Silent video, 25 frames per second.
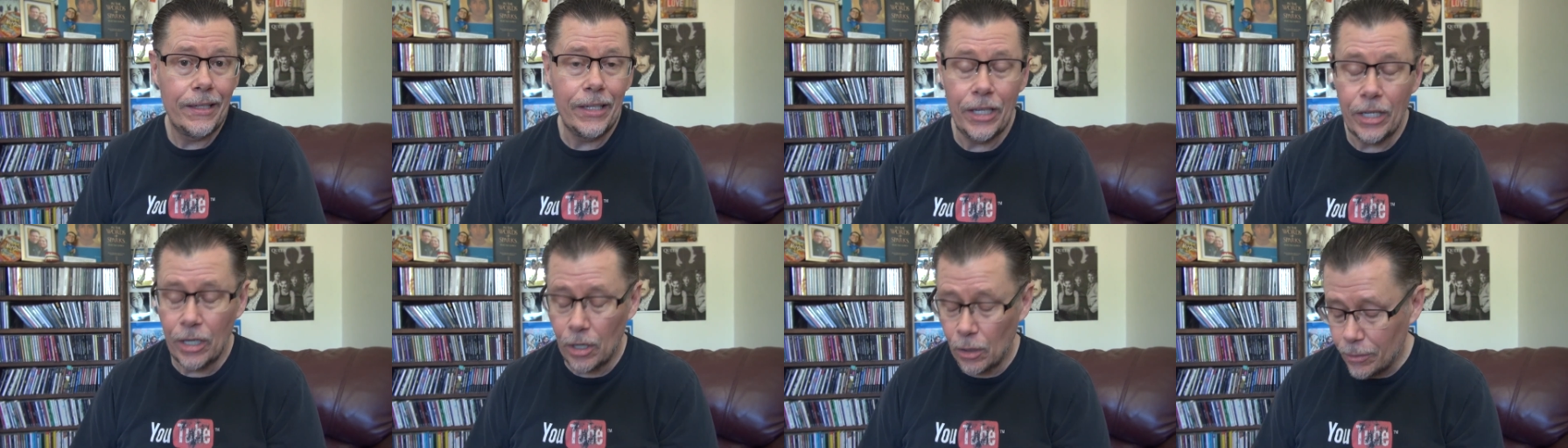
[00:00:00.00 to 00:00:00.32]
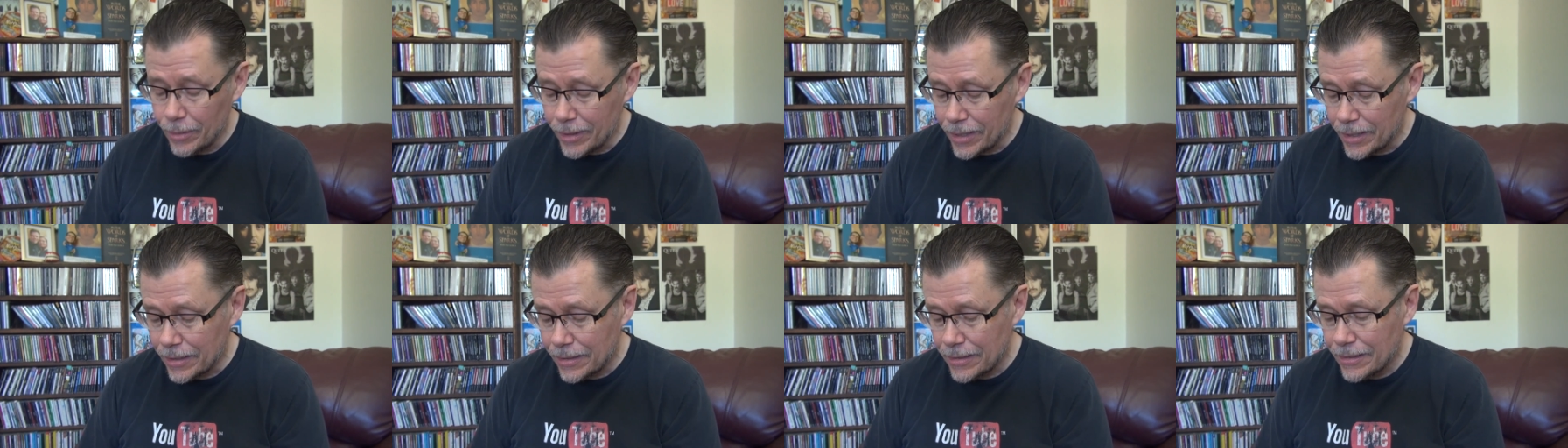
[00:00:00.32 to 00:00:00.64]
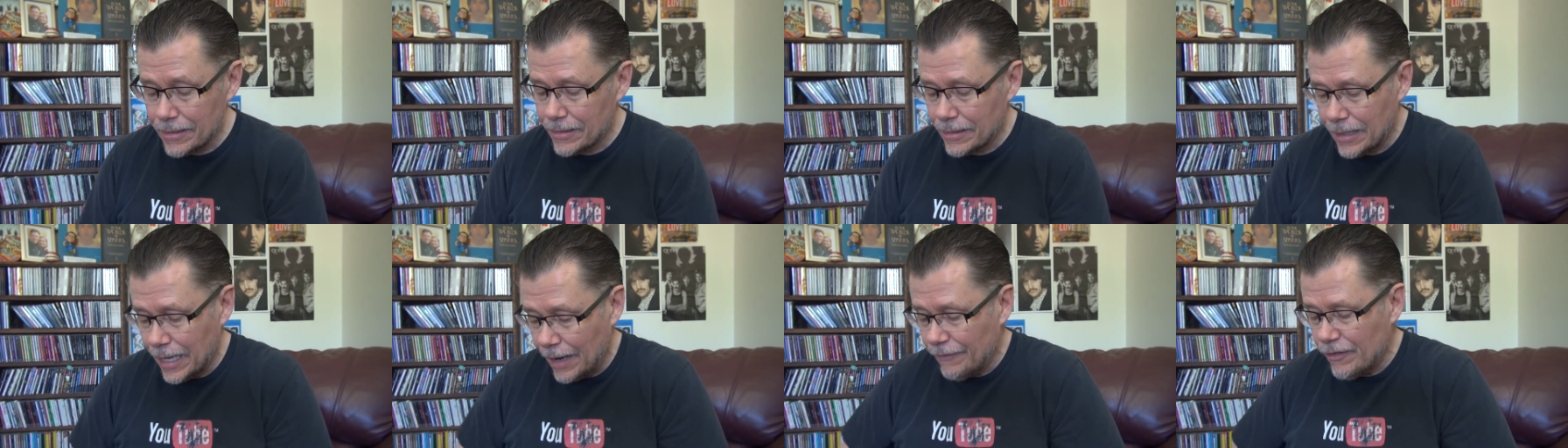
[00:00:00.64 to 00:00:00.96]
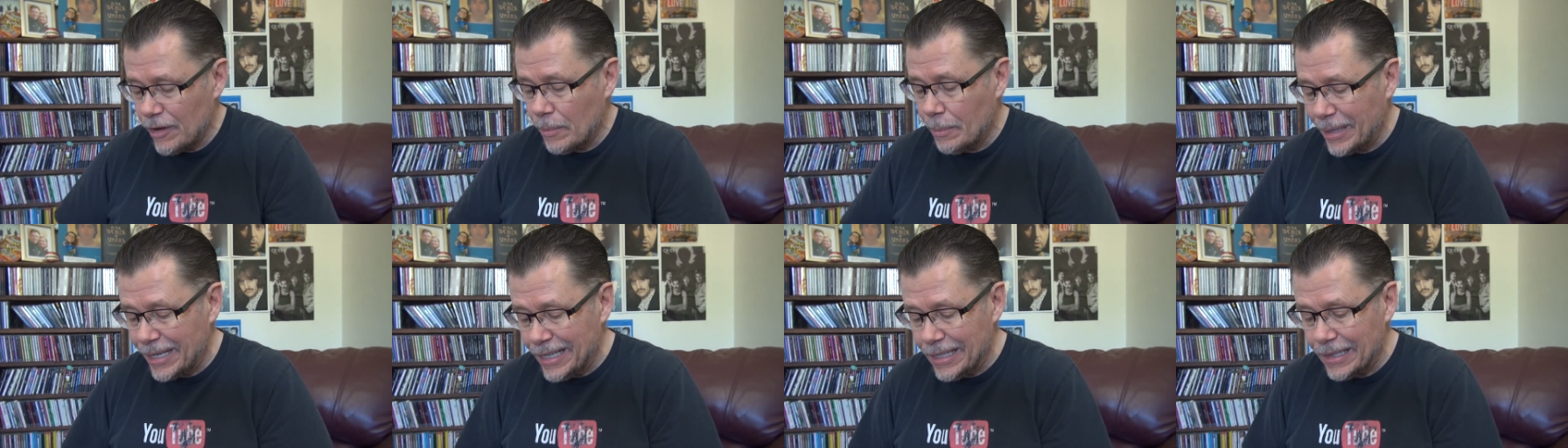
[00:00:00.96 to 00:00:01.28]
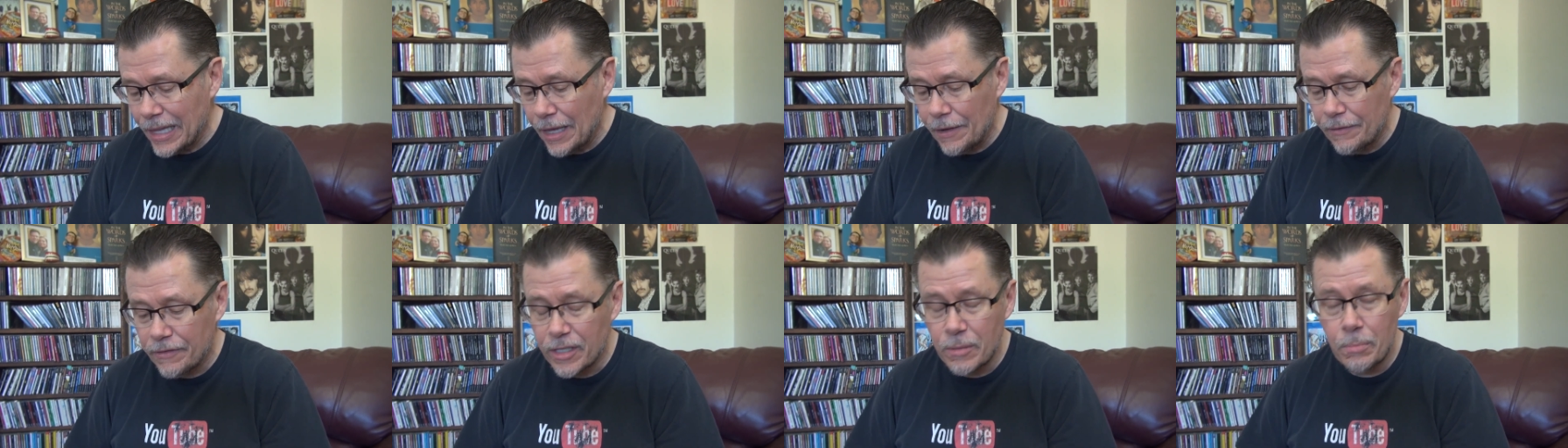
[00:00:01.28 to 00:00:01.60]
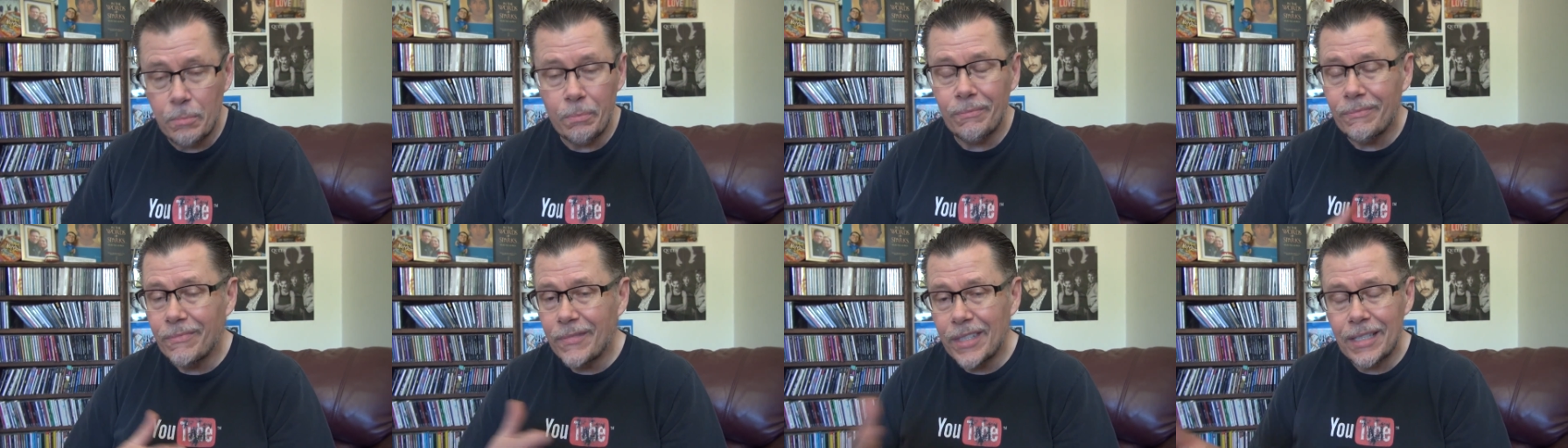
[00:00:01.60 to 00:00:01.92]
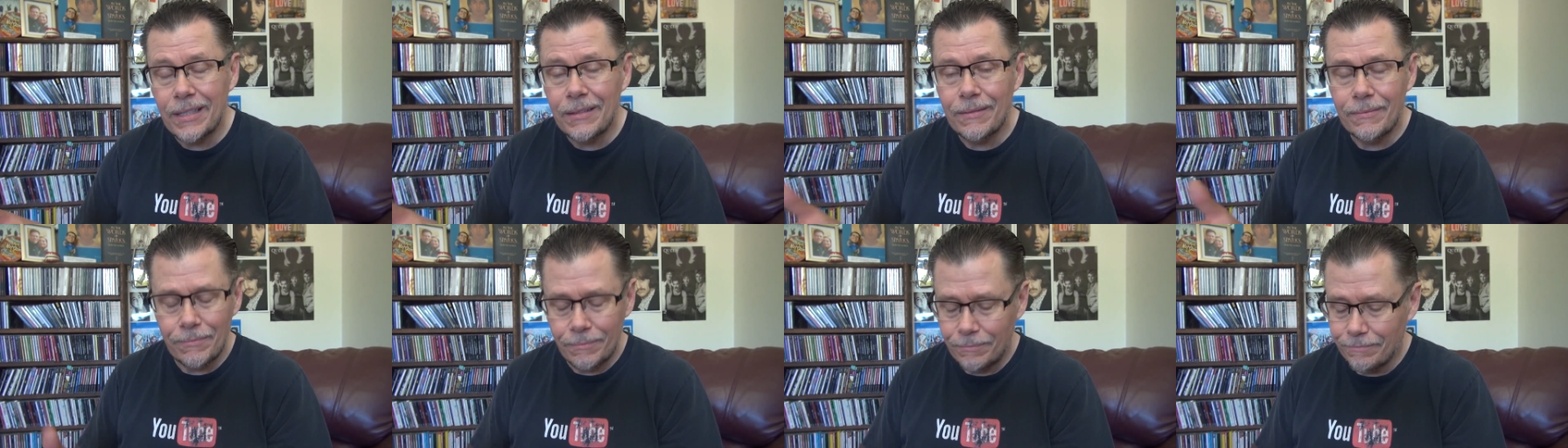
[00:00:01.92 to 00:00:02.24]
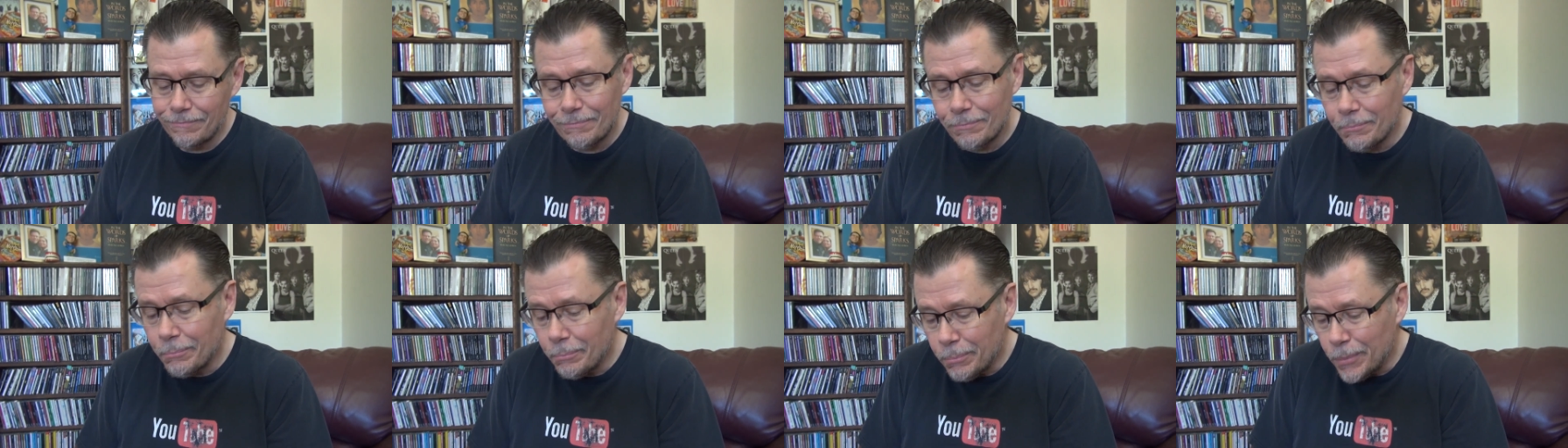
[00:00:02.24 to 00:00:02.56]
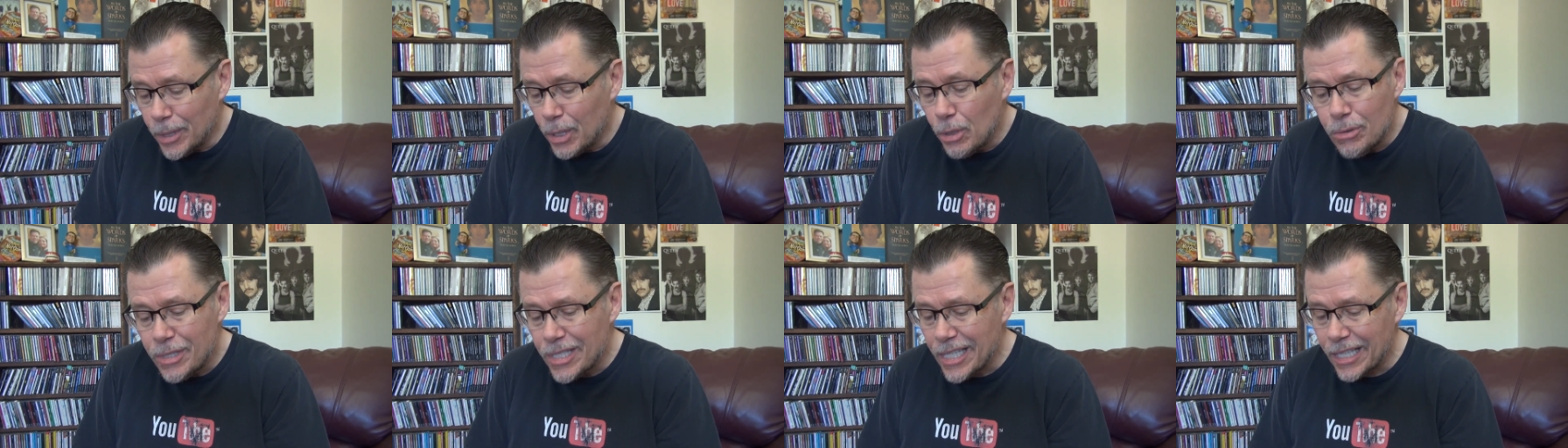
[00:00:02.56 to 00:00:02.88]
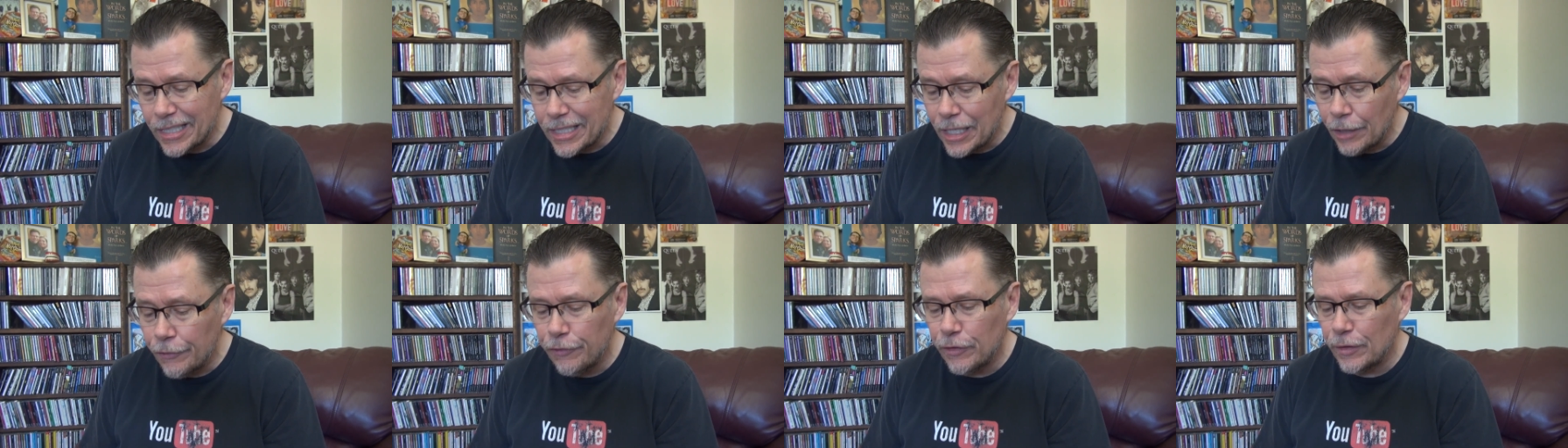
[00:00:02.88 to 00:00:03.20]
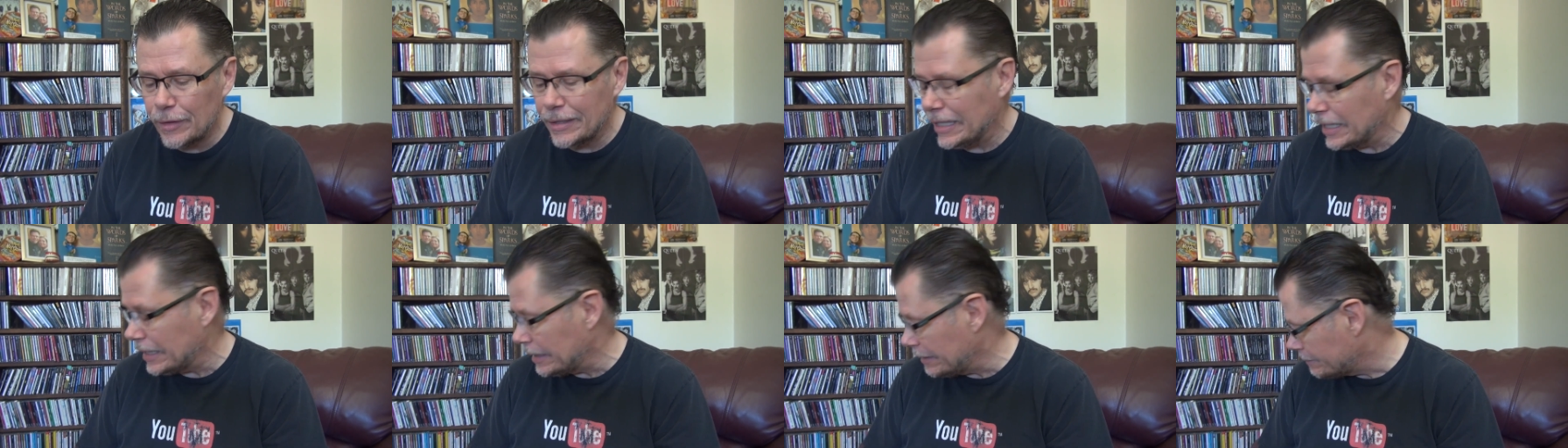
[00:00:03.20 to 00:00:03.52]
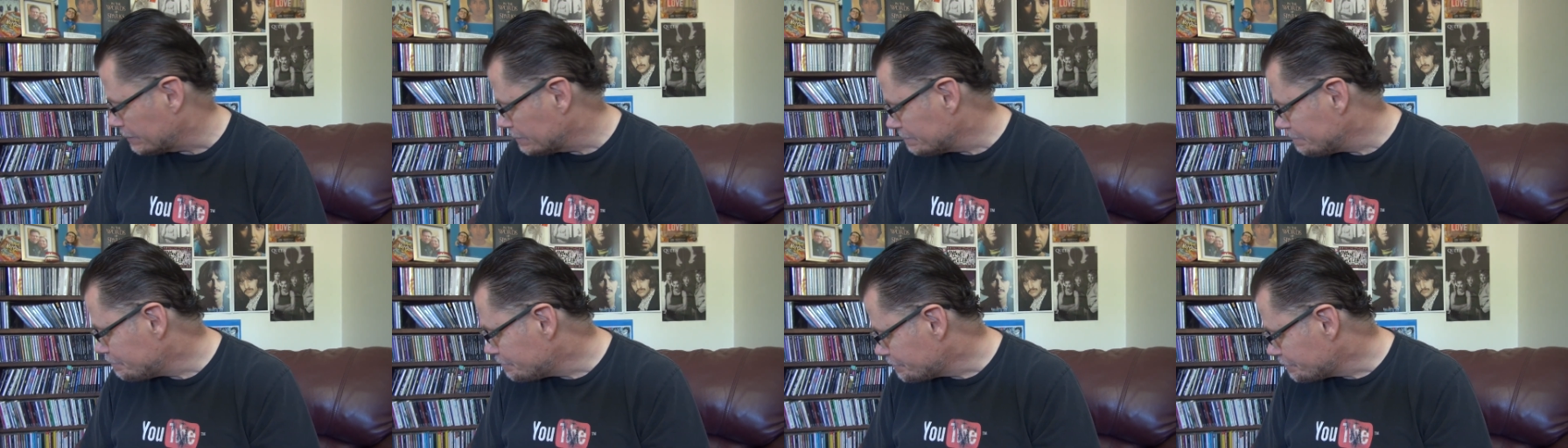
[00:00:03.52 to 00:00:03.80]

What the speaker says: You know, it's everybody loves music differently.